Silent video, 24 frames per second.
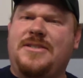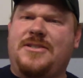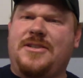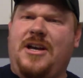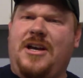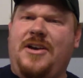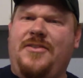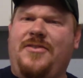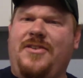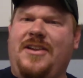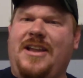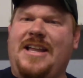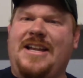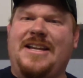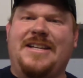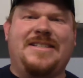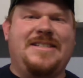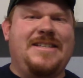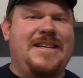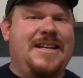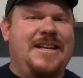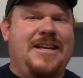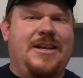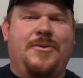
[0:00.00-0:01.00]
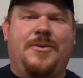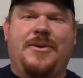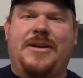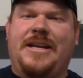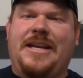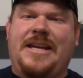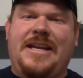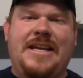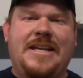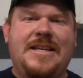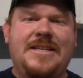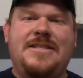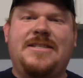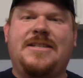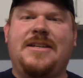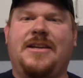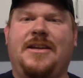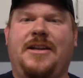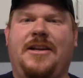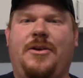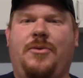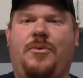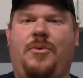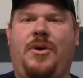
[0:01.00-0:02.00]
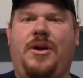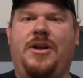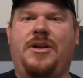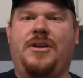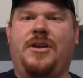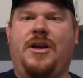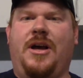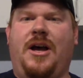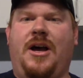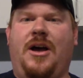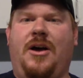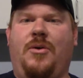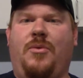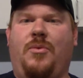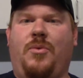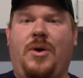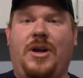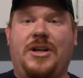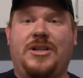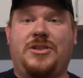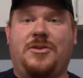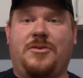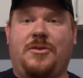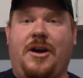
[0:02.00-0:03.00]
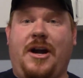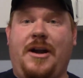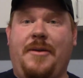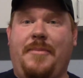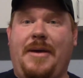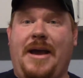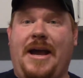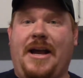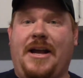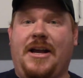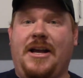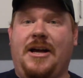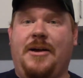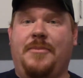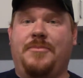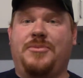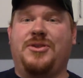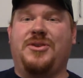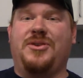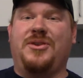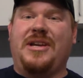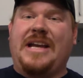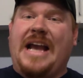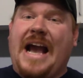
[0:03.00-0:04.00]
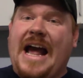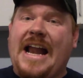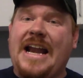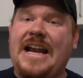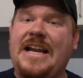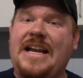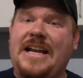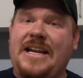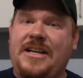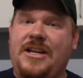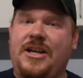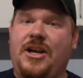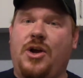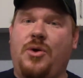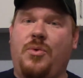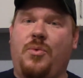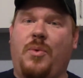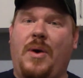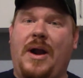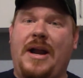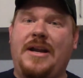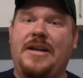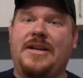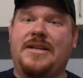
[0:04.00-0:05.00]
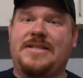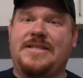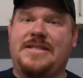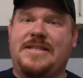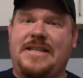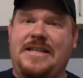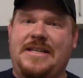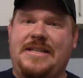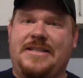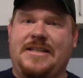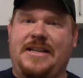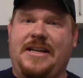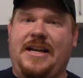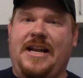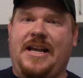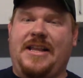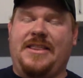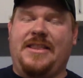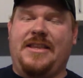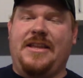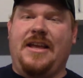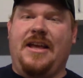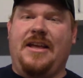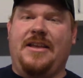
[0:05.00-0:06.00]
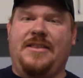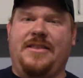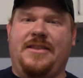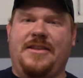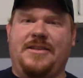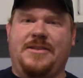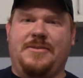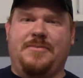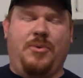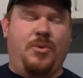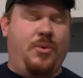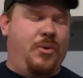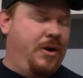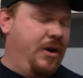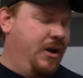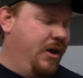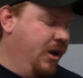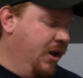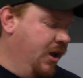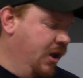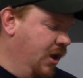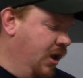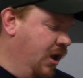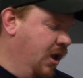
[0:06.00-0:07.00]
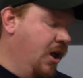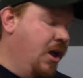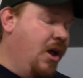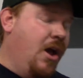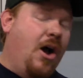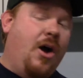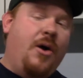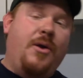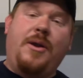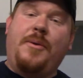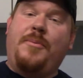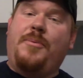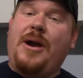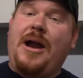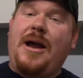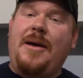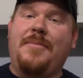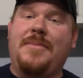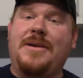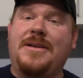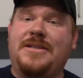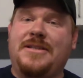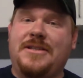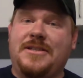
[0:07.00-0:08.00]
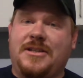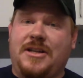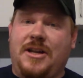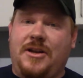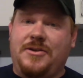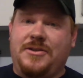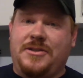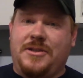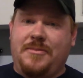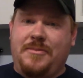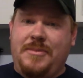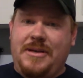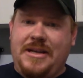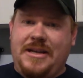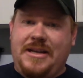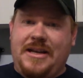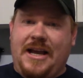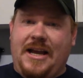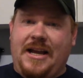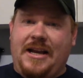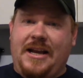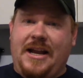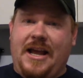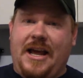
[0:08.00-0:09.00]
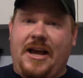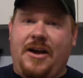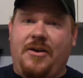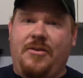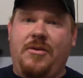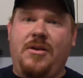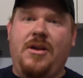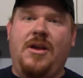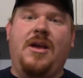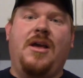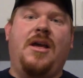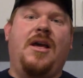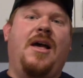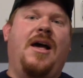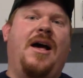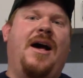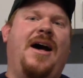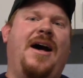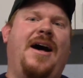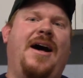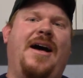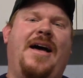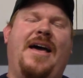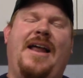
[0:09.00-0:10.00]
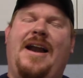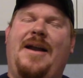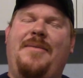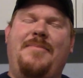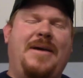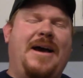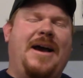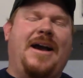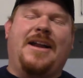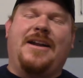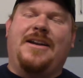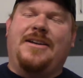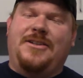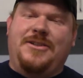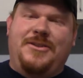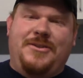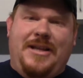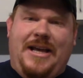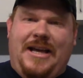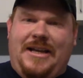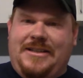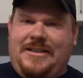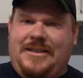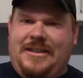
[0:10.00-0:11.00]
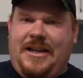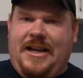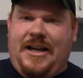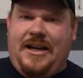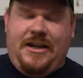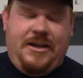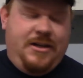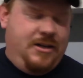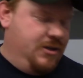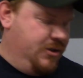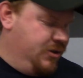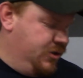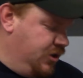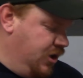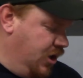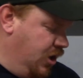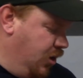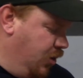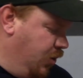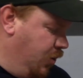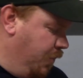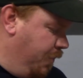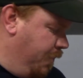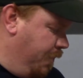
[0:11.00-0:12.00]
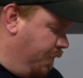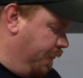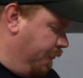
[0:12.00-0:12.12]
off and let it sit, it would instantly rust right back up. So you kind of need to go right into seasoning at this point. The only problem is it's close to midnight now, and I'm not going to do that tonight. So